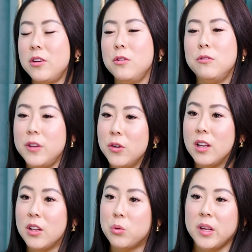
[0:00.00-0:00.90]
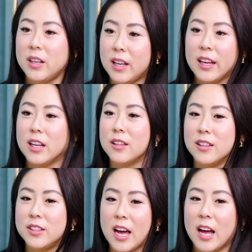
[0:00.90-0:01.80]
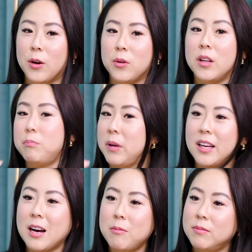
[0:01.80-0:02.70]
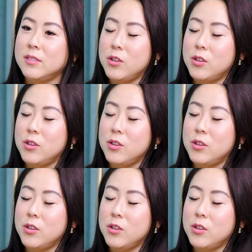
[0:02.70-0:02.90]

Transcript: you feel a little bit like down, pick up,